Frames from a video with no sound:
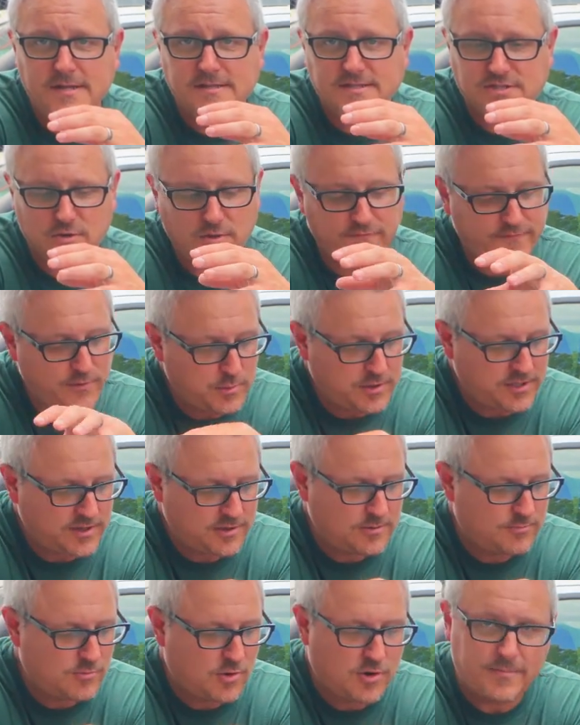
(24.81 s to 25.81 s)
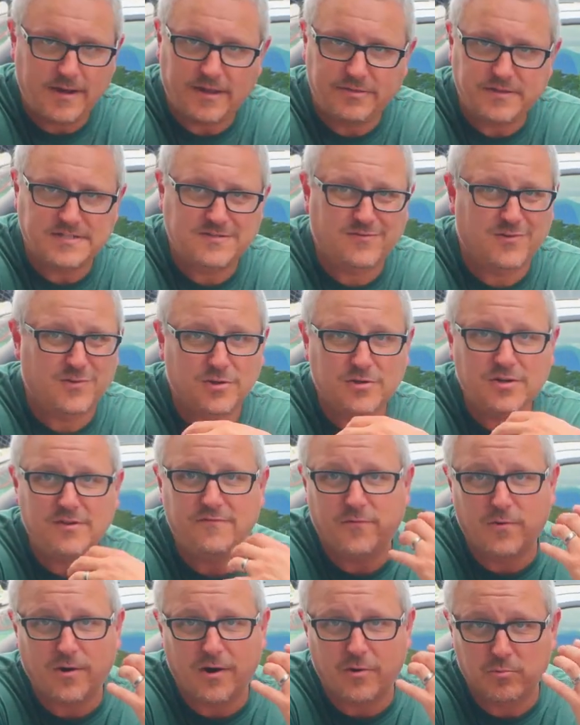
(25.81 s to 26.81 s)
So if you want to learn more about this, if you're
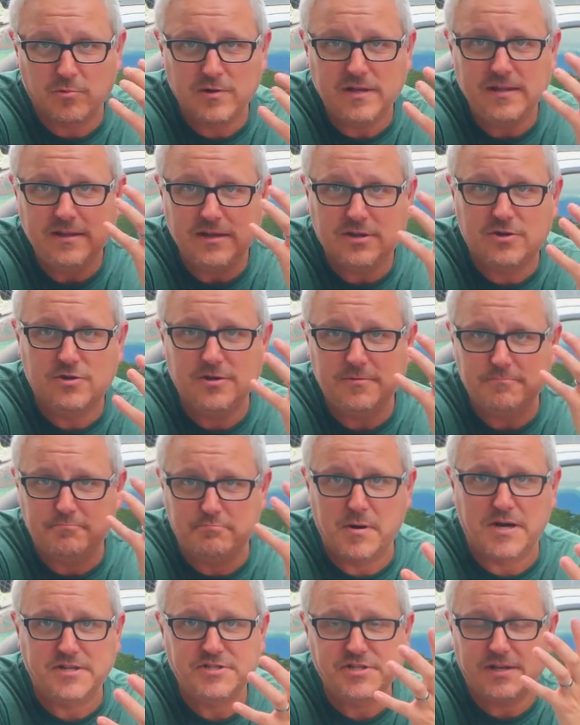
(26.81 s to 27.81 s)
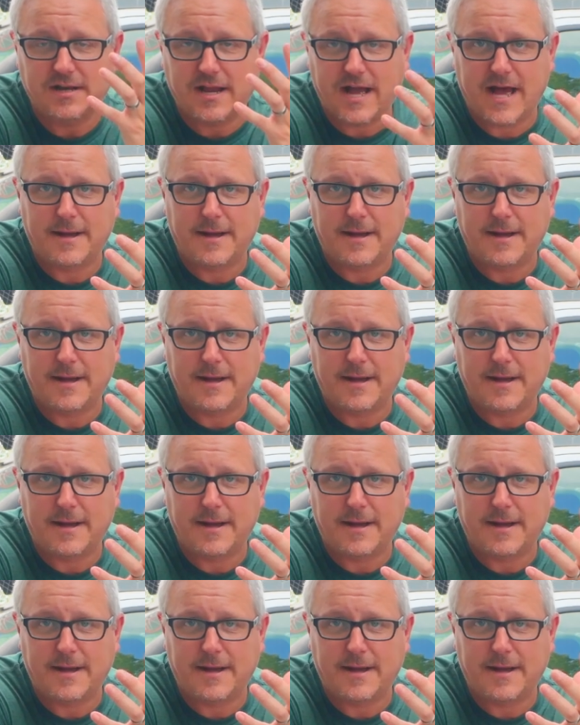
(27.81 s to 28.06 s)
looking for a really good budget